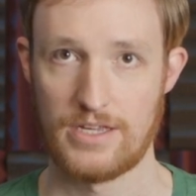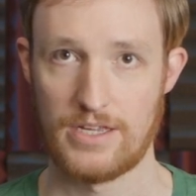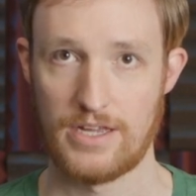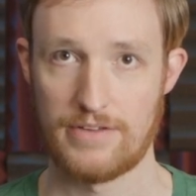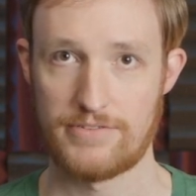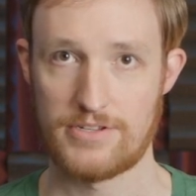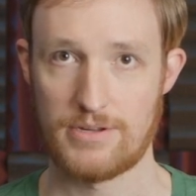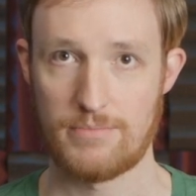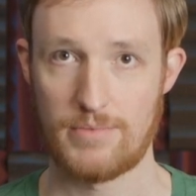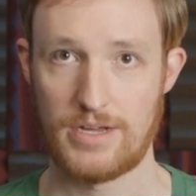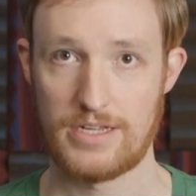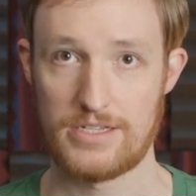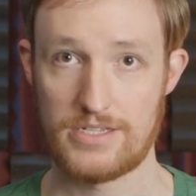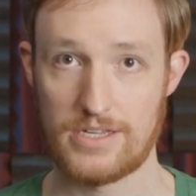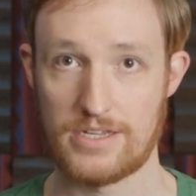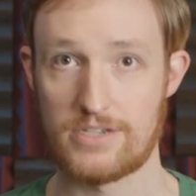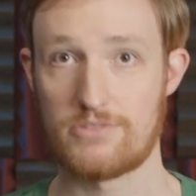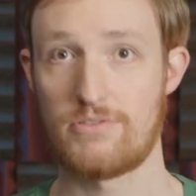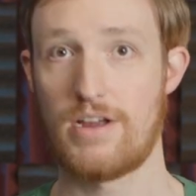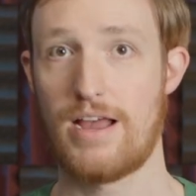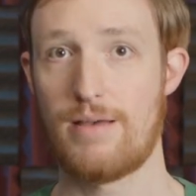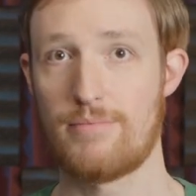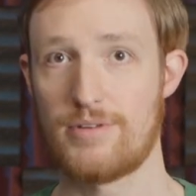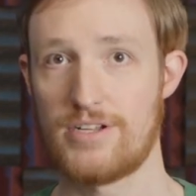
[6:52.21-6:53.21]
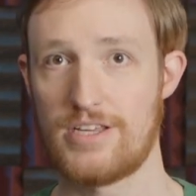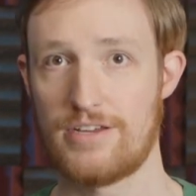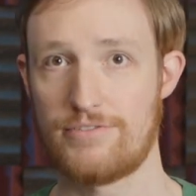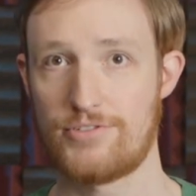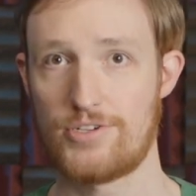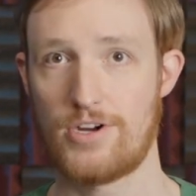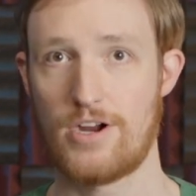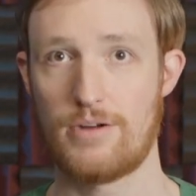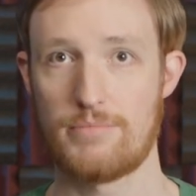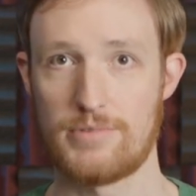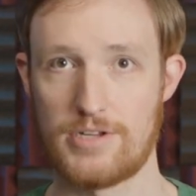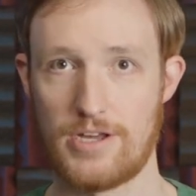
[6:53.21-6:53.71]
If somebody says, grab an F
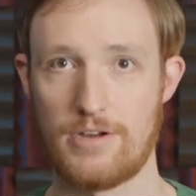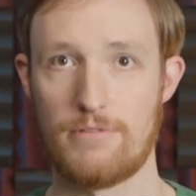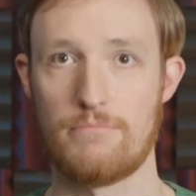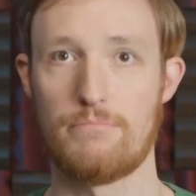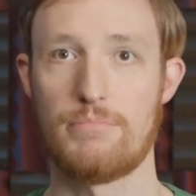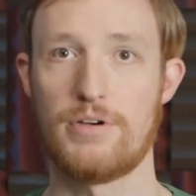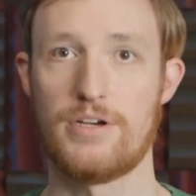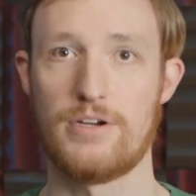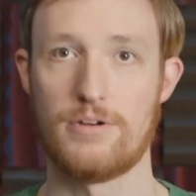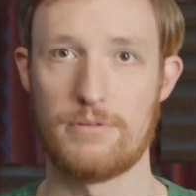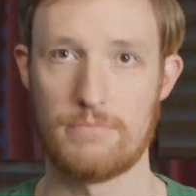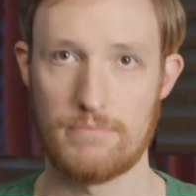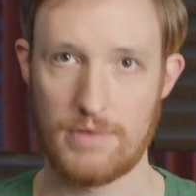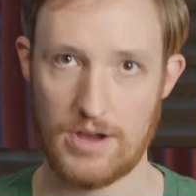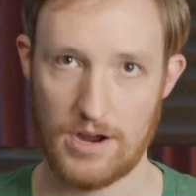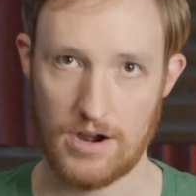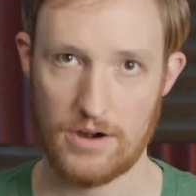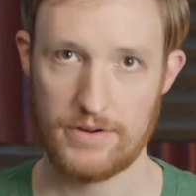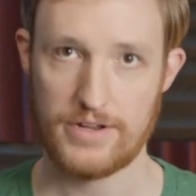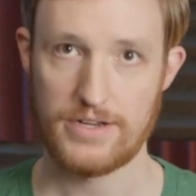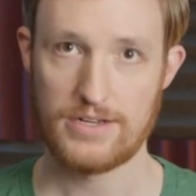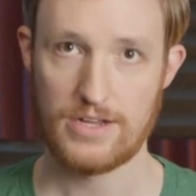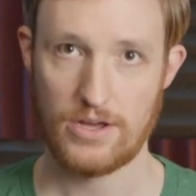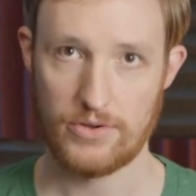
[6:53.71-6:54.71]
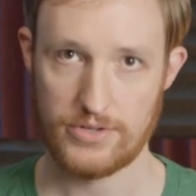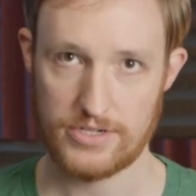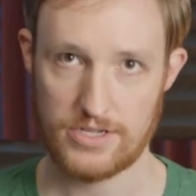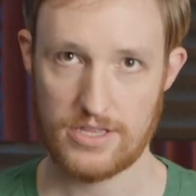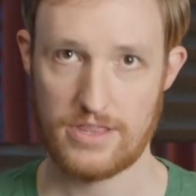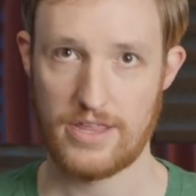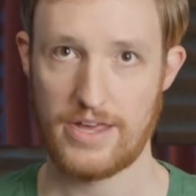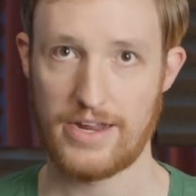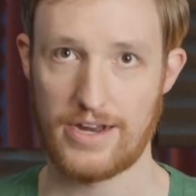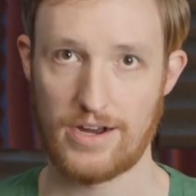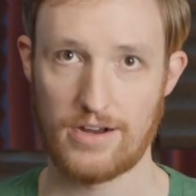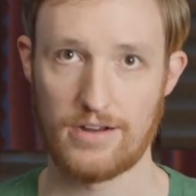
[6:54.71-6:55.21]
sharp note, boom, I already know it's
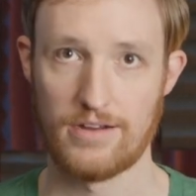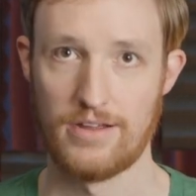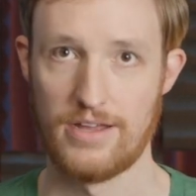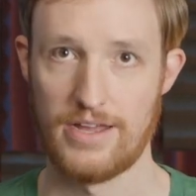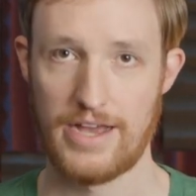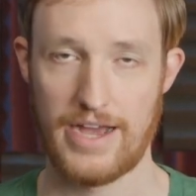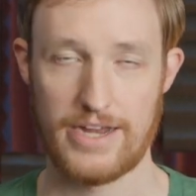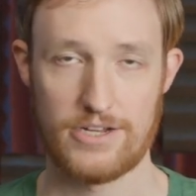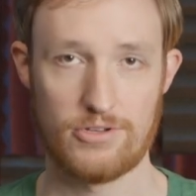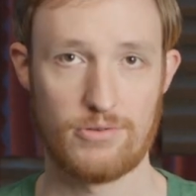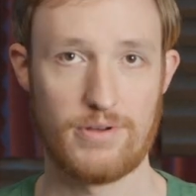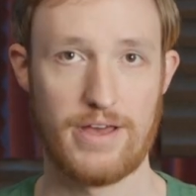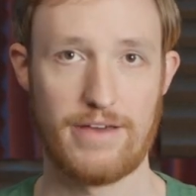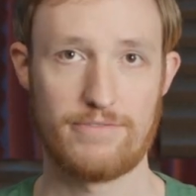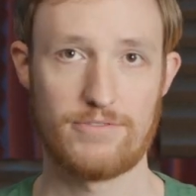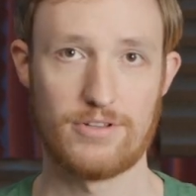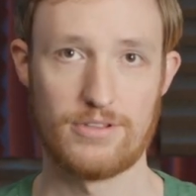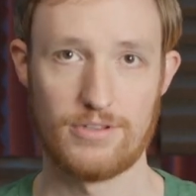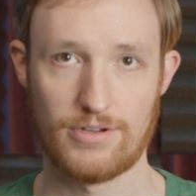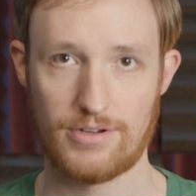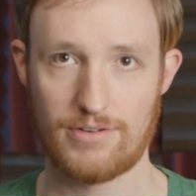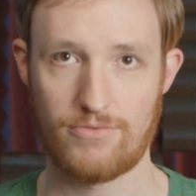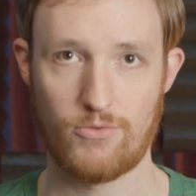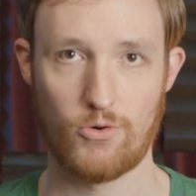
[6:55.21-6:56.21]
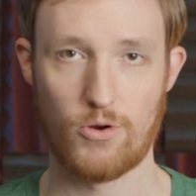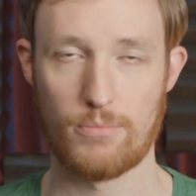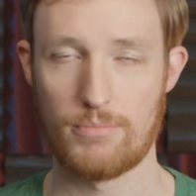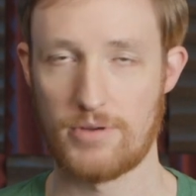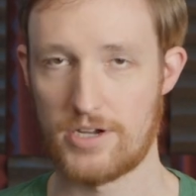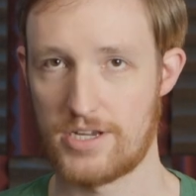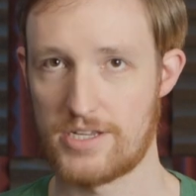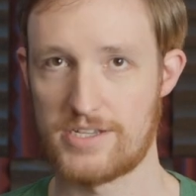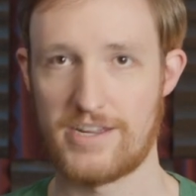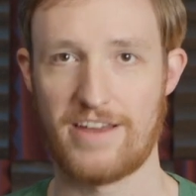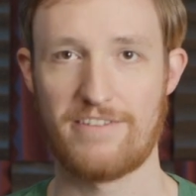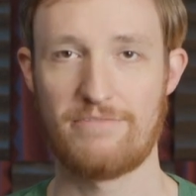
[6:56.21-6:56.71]
there. I don't have to look for it
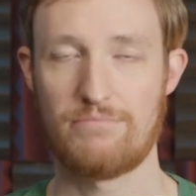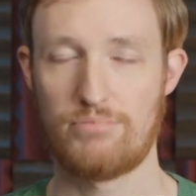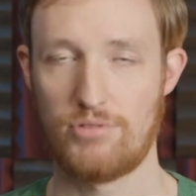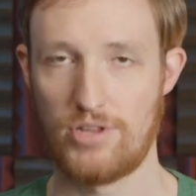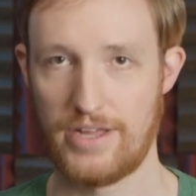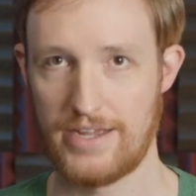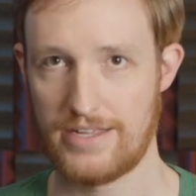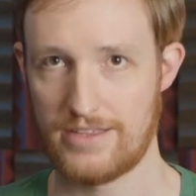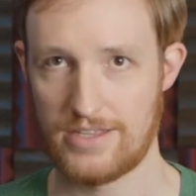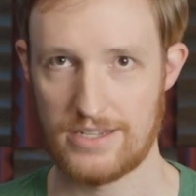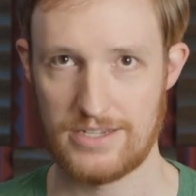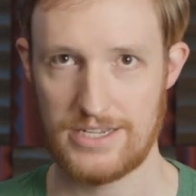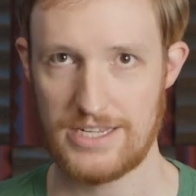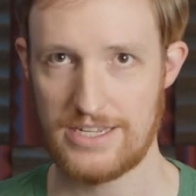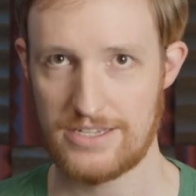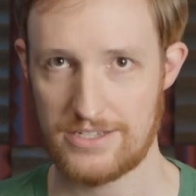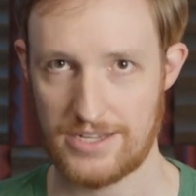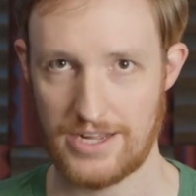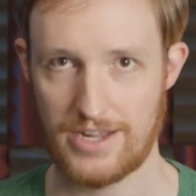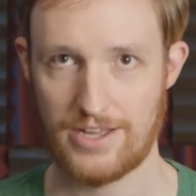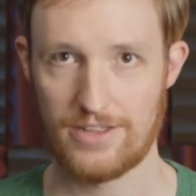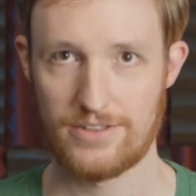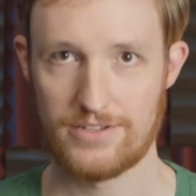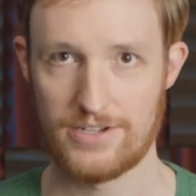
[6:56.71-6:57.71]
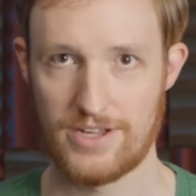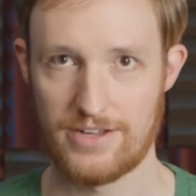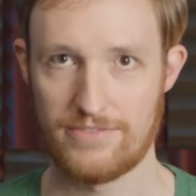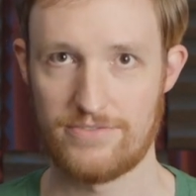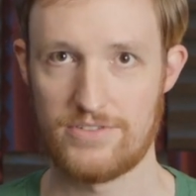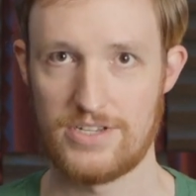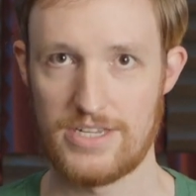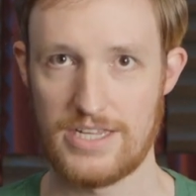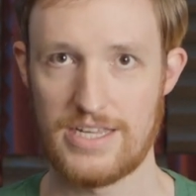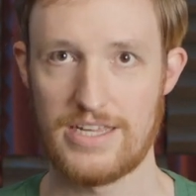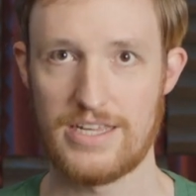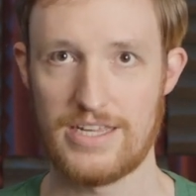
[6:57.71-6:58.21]
because I've played the D scale enough,
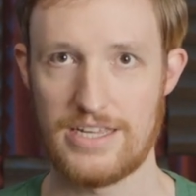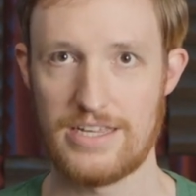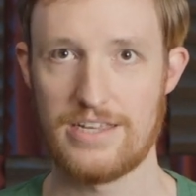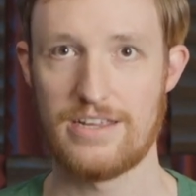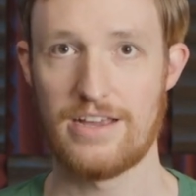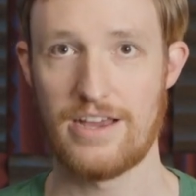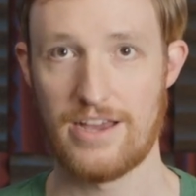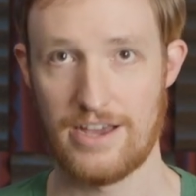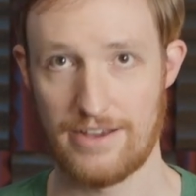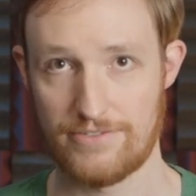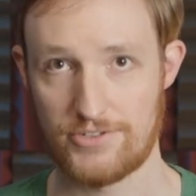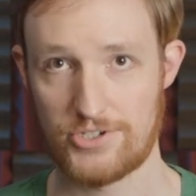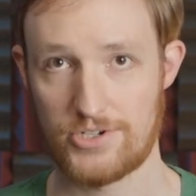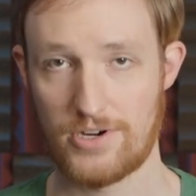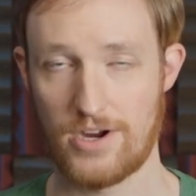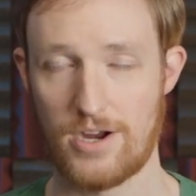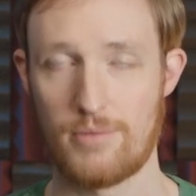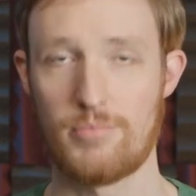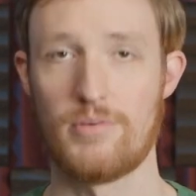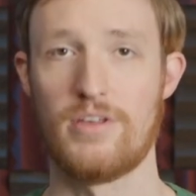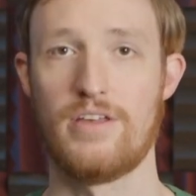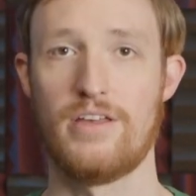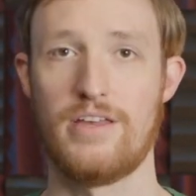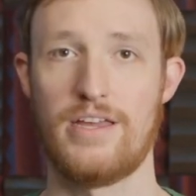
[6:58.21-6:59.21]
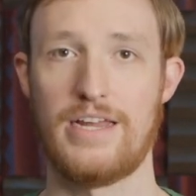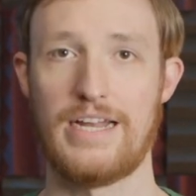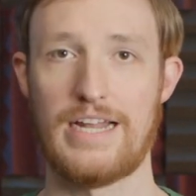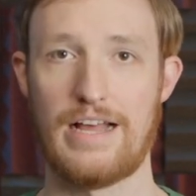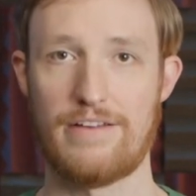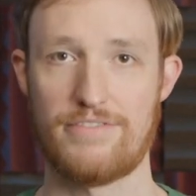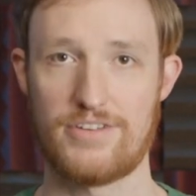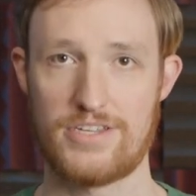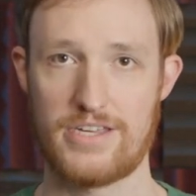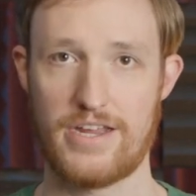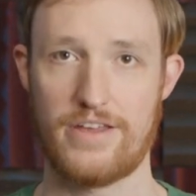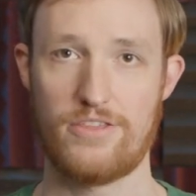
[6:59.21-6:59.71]
D, E, F sharp, and
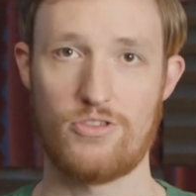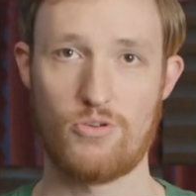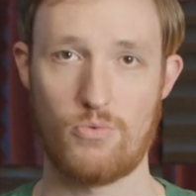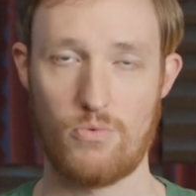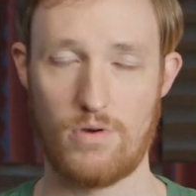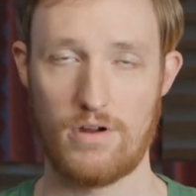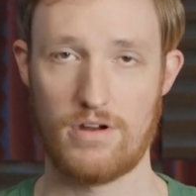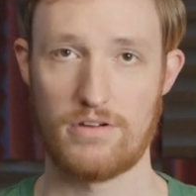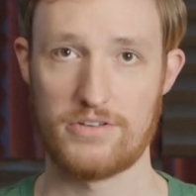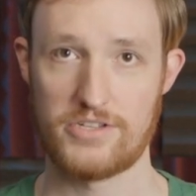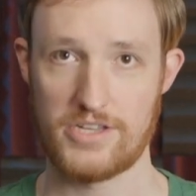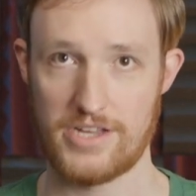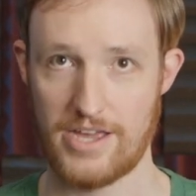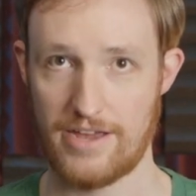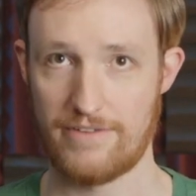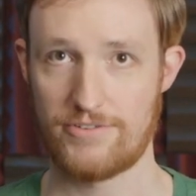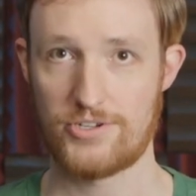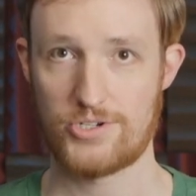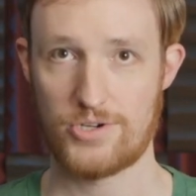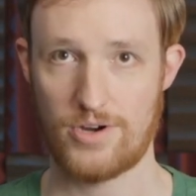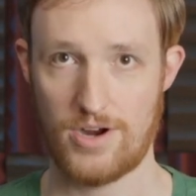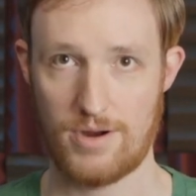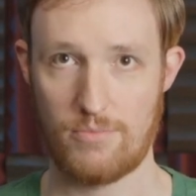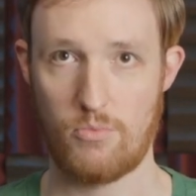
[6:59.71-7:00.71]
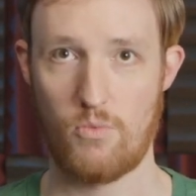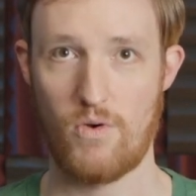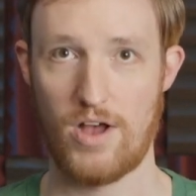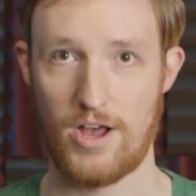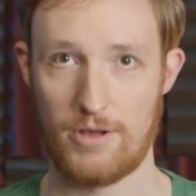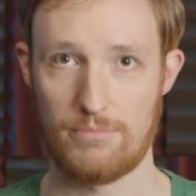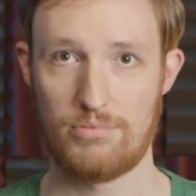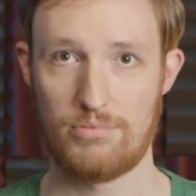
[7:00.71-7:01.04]
I've said the words F sharp while